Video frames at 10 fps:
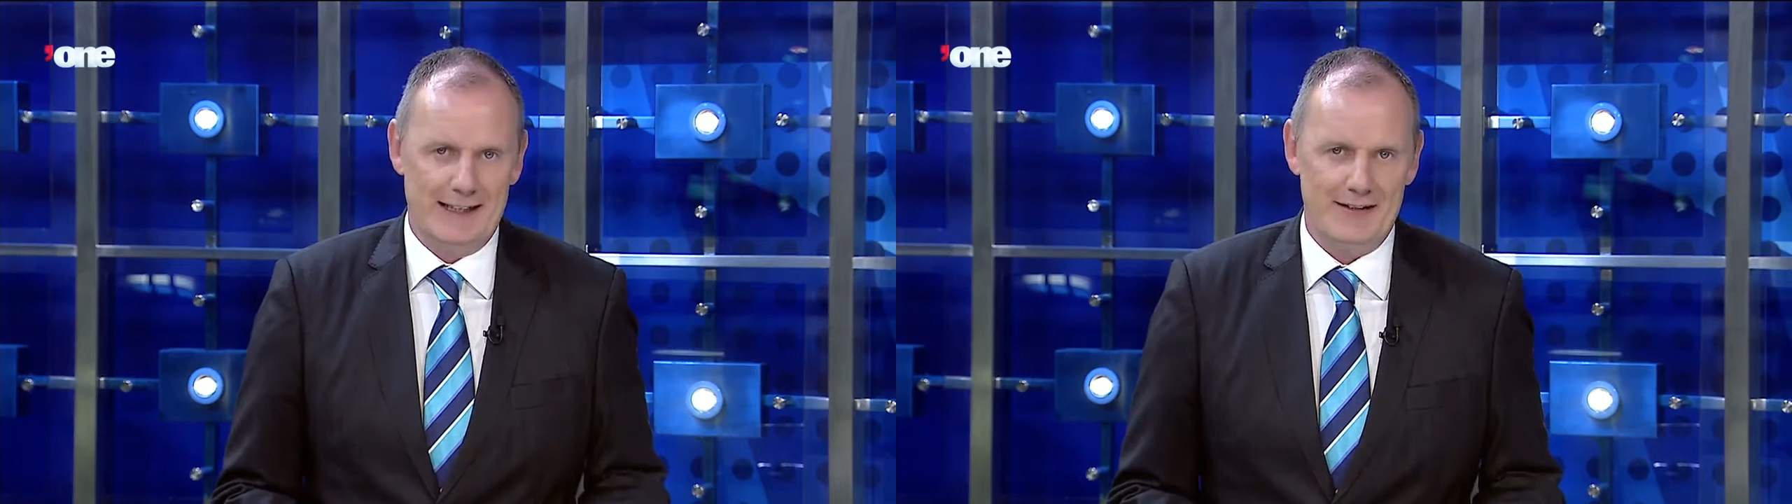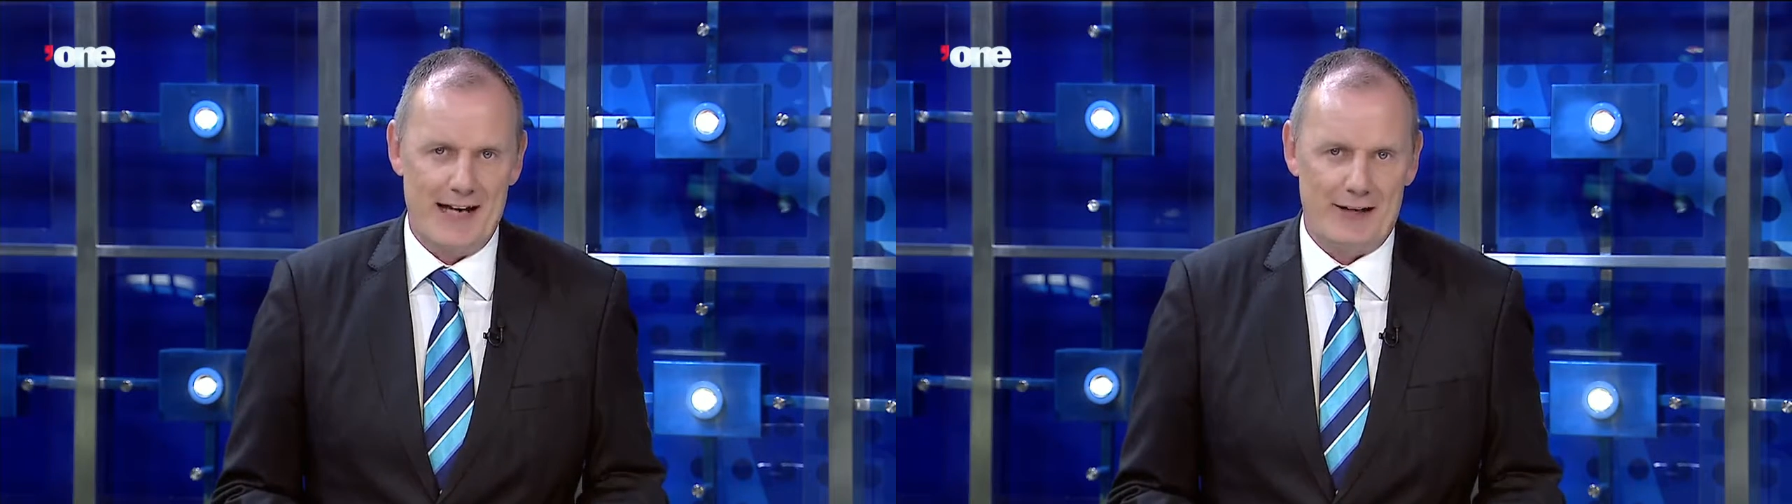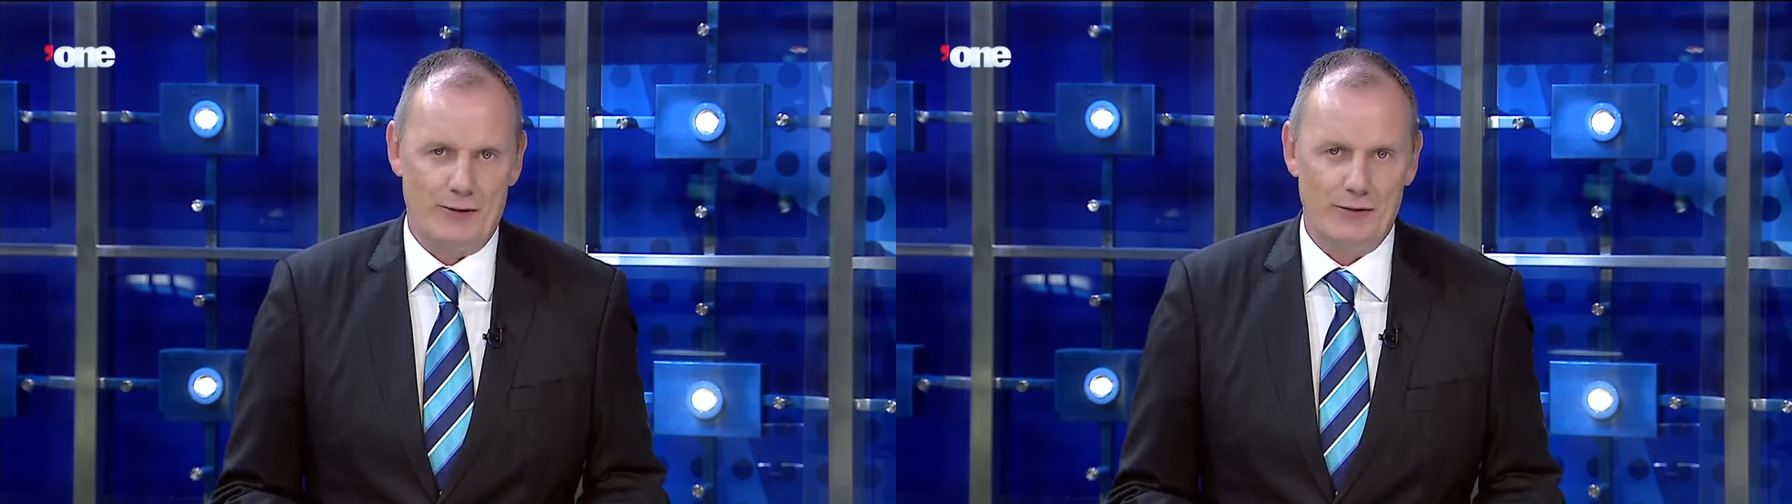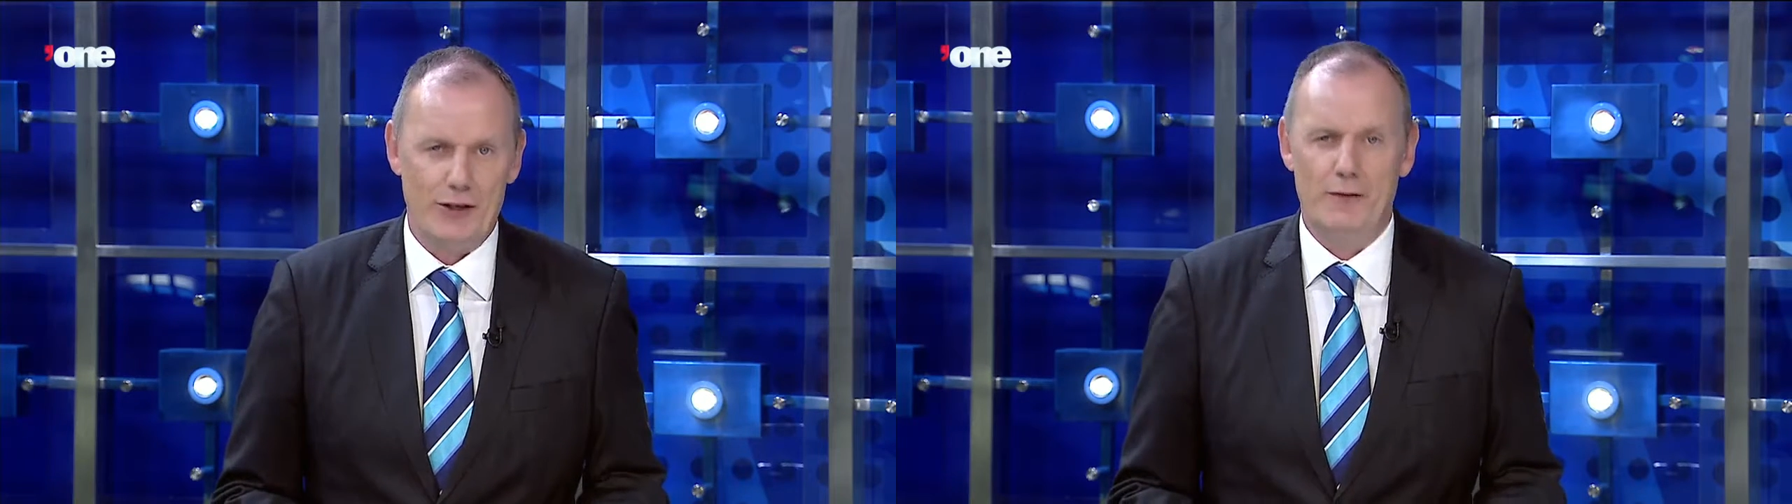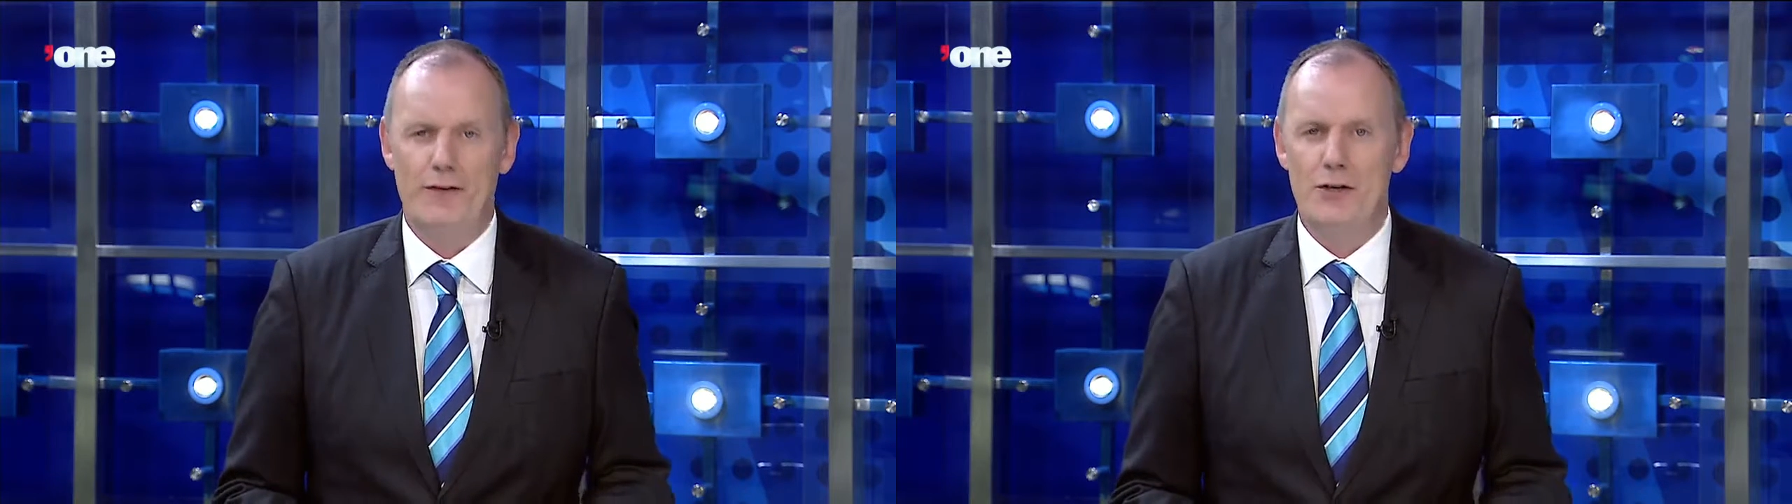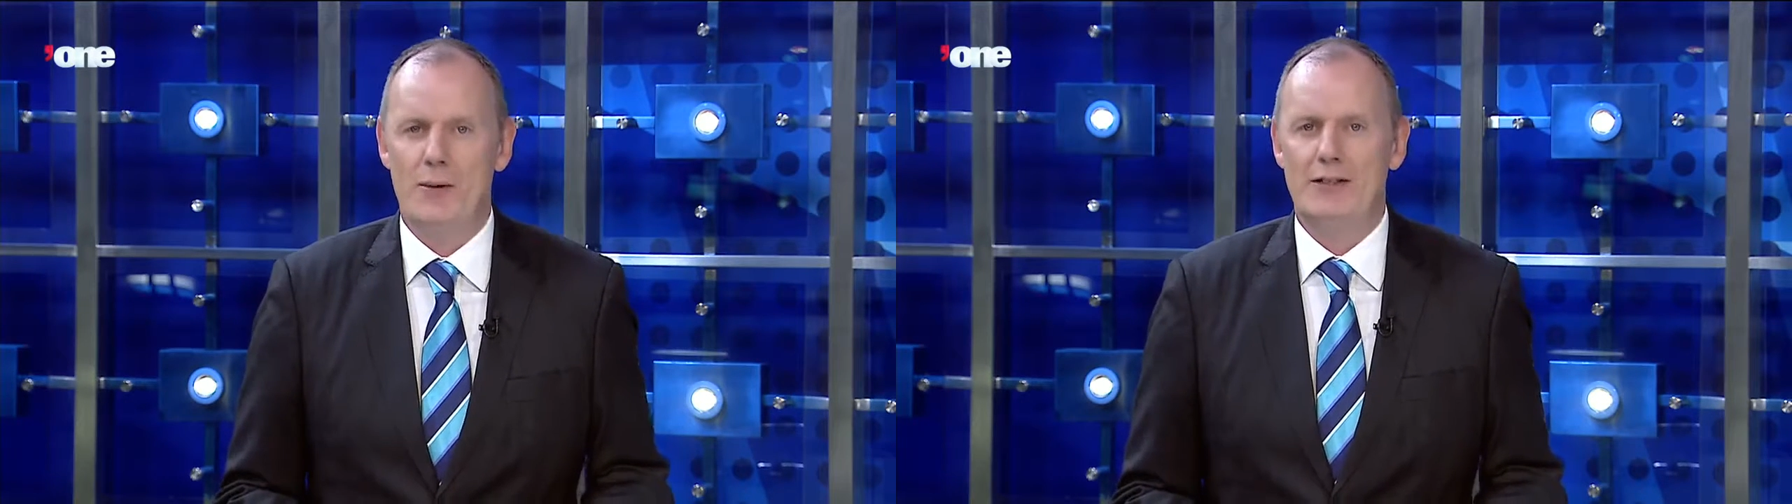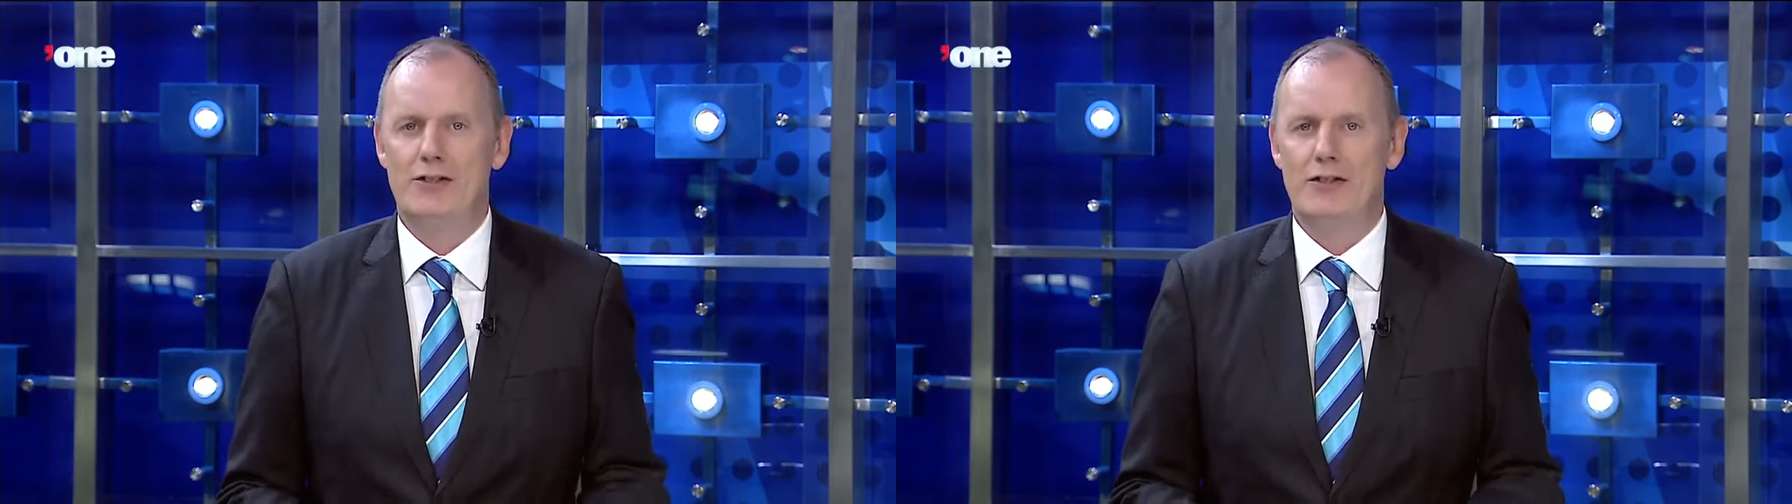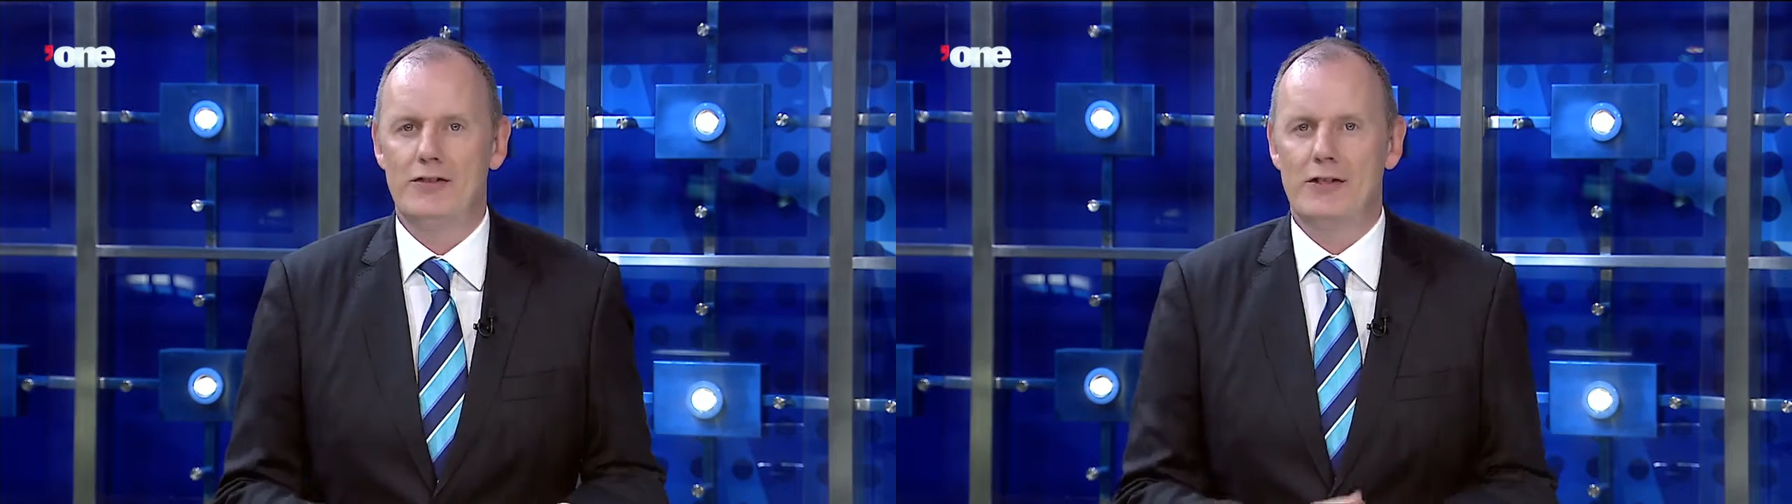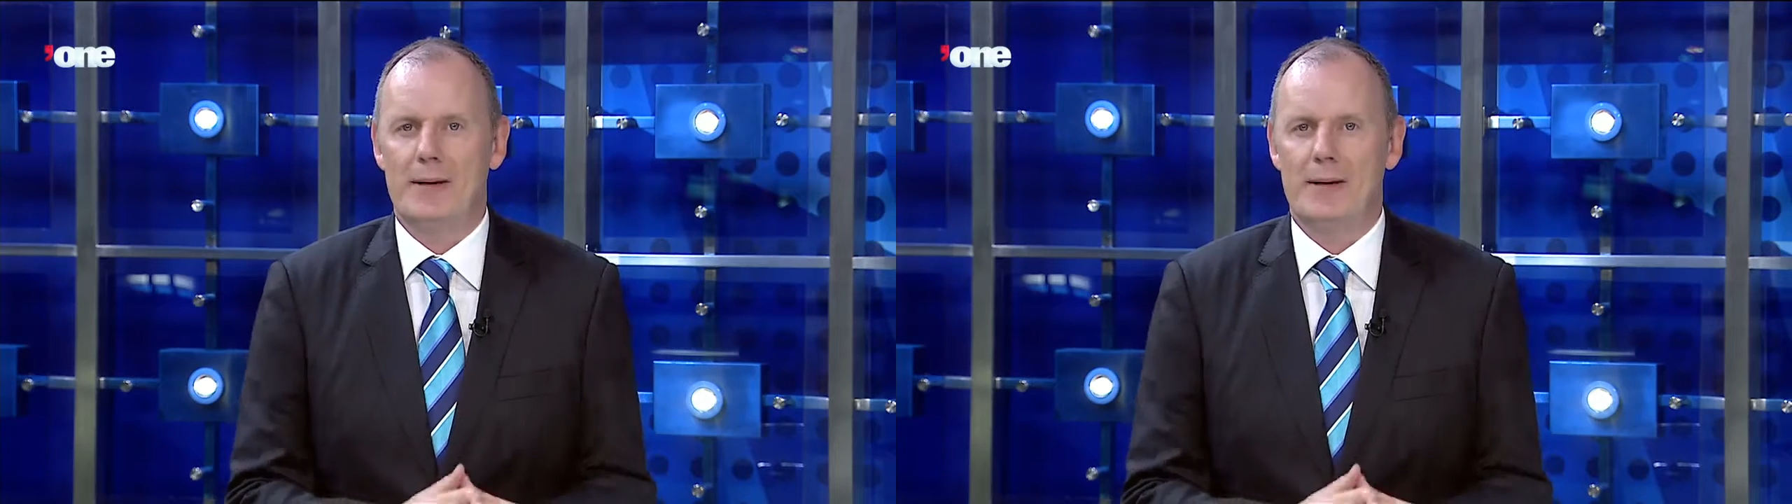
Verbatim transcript: and tackled a few questions